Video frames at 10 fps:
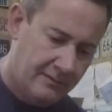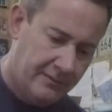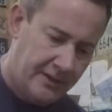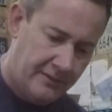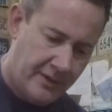
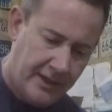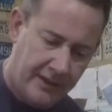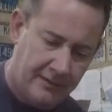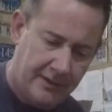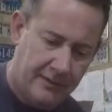When you wet it, you
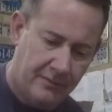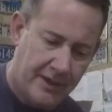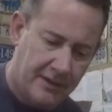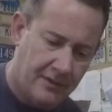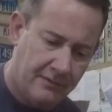don't need to
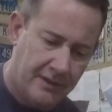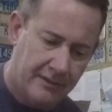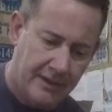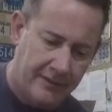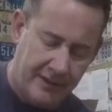wet all the way
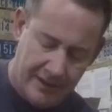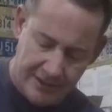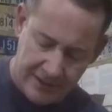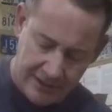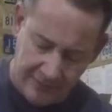around the
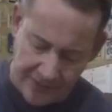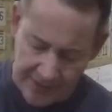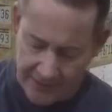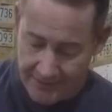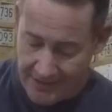edge, I don't
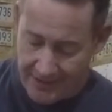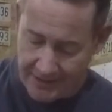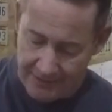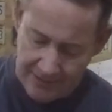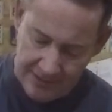think. You
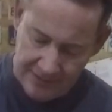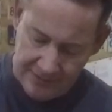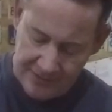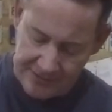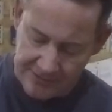can,
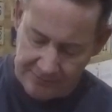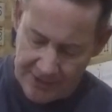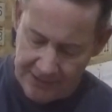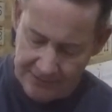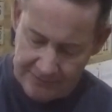just
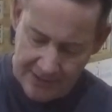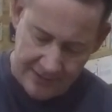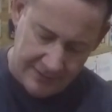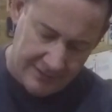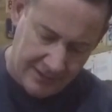right
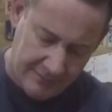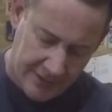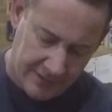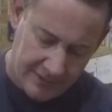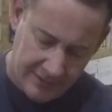in the
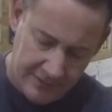middle